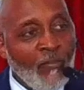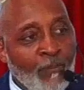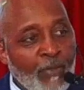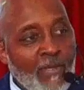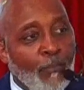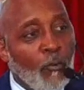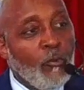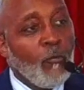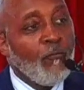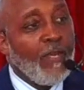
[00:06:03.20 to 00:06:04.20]
the people
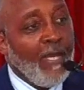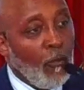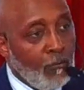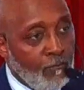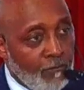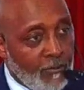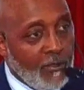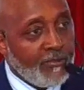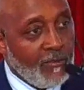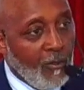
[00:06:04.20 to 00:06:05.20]
you've helped,
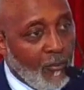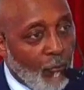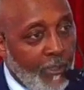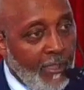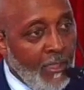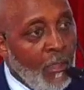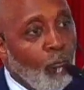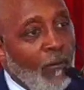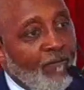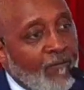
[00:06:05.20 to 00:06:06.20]
Sister McCree,
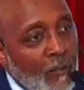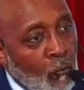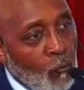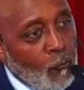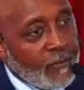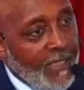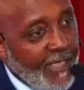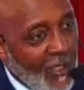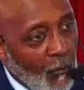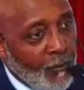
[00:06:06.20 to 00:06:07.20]
refuse to
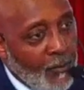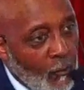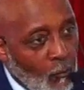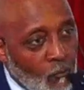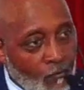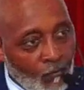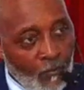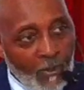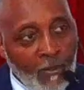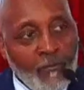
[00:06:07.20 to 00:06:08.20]
help you,
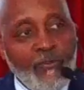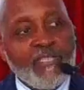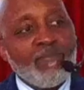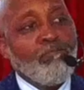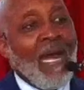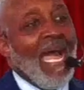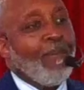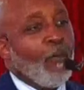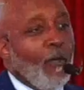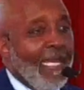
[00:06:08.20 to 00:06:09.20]
this
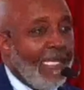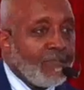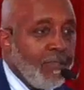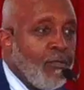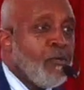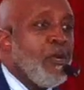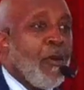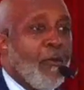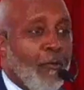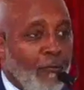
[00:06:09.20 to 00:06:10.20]
Bible has the
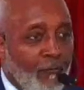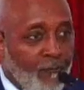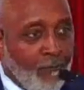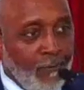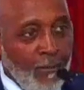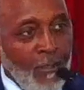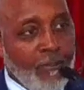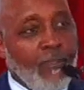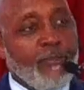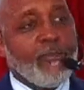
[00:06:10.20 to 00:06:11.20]
nerve
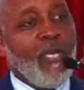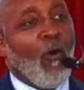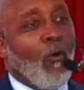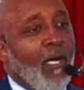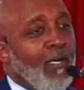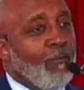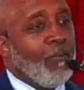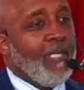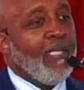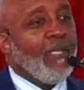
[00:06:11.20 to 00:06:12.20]
to show up
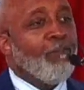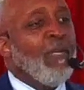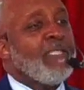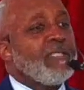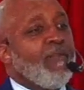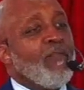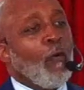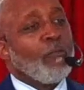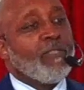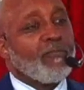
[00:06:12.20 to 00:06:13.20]
in the midst of
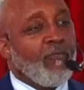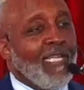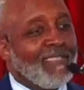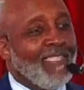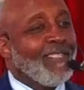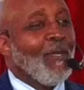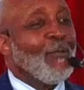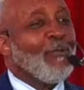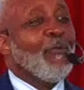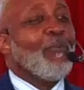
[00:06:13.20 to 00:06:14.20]
your distress, it
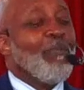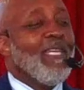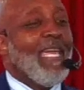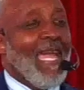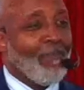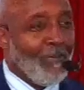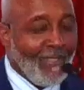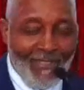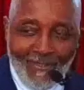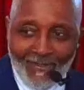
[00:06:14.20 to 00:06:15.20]
told you to be happy.